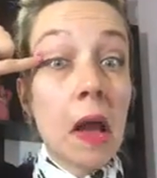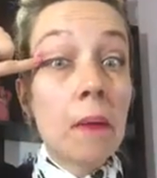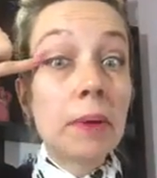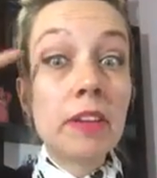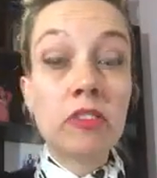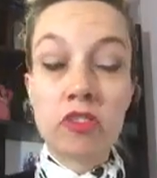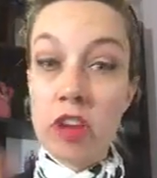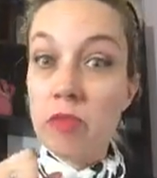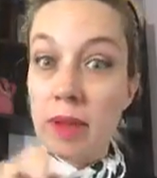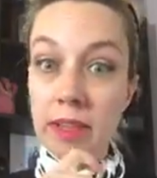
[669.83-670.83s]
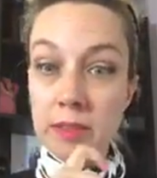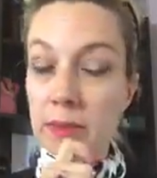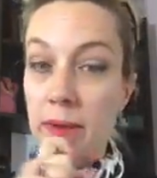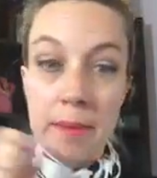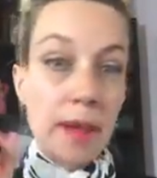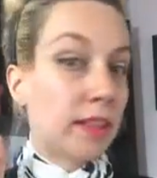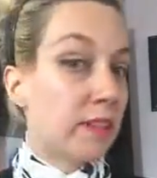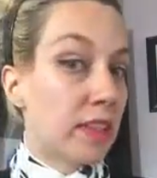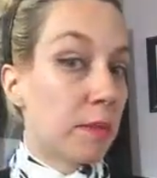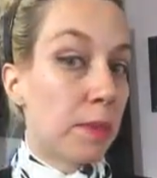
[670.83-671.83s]
I'm gonna change my lips, by the way. I'm not
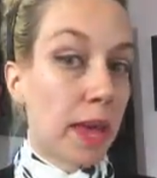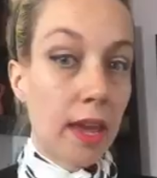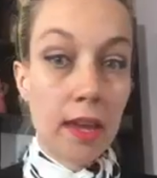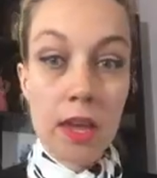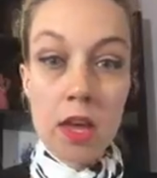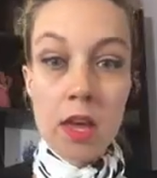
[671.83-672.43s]
leaving them pink.